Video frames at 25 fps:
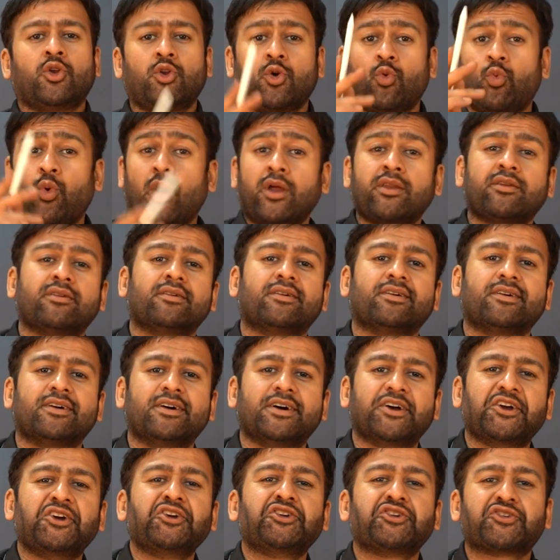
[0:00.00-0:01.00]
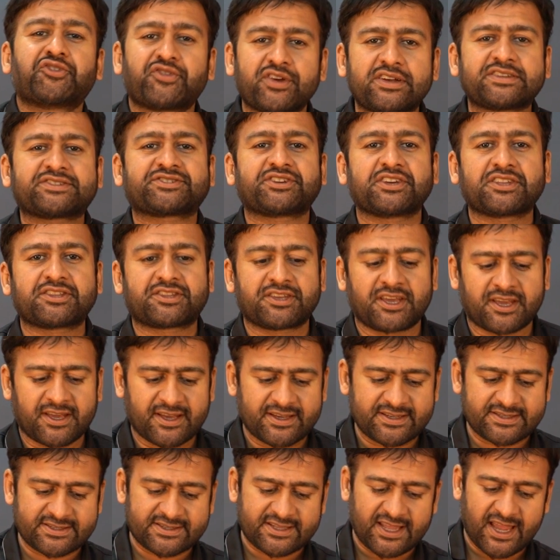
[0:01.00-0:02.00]
Now, one interesting thing
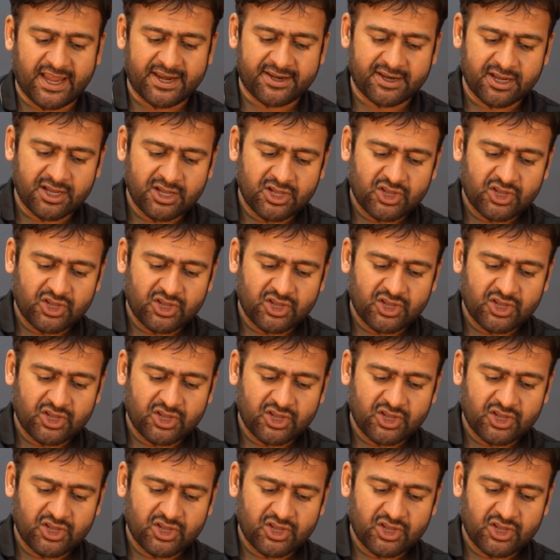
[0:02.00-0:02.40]
is that